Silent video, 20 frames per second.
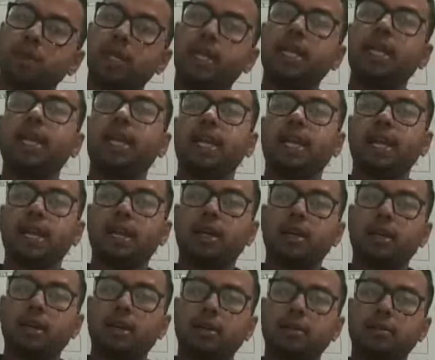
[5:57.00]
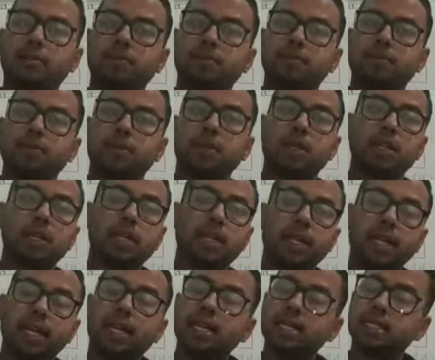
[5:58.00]
DNA.
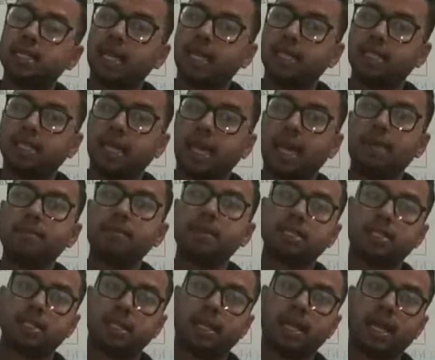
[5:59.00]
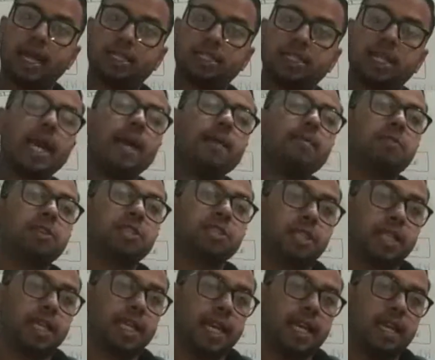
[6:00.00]
DNase enzyme is that enzyme
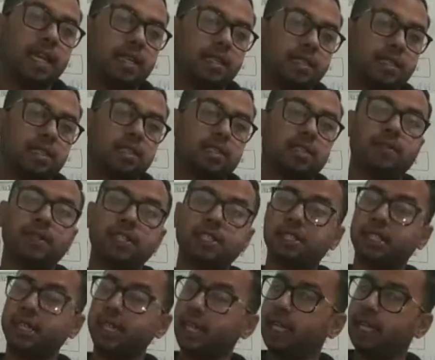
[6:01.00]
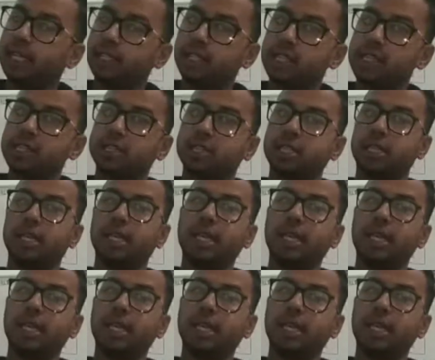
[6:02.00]
which denatures the